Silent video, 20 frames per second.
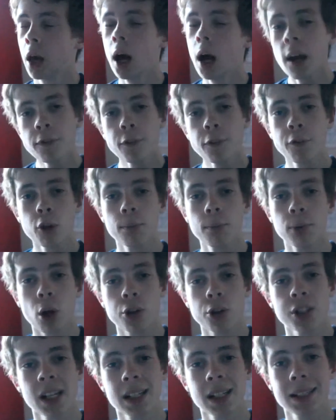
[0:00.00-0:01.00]
I have a few
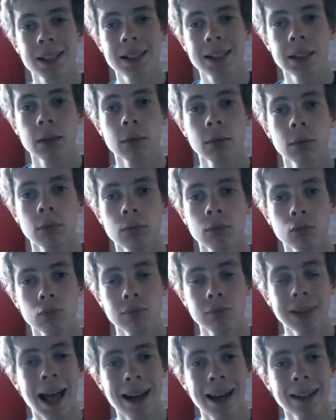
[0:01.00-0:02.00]
projects
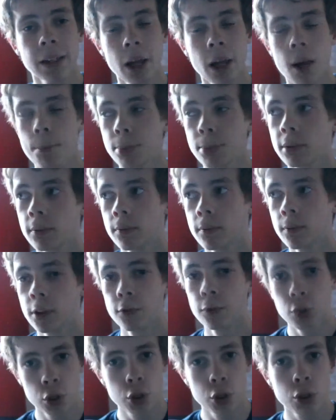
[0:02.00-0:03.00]
lined up,
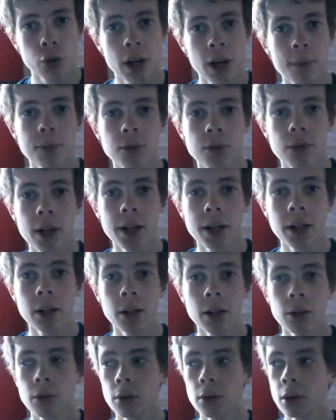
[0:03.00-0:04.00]
a few scripts ready.
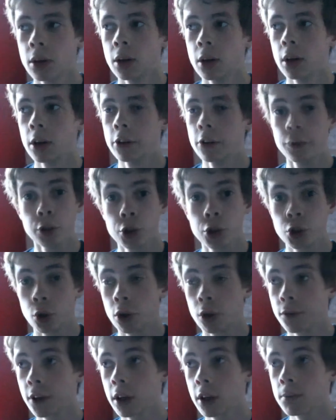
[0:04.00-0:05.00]
You know, a few
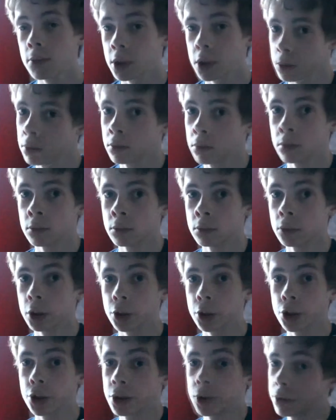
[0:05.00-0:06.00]
short films,
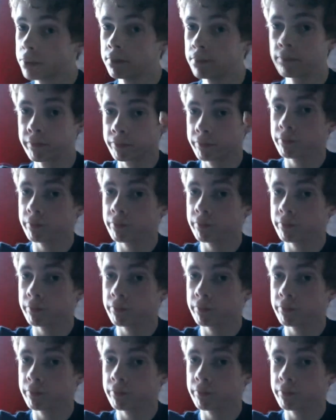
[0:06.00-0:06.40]
one or two.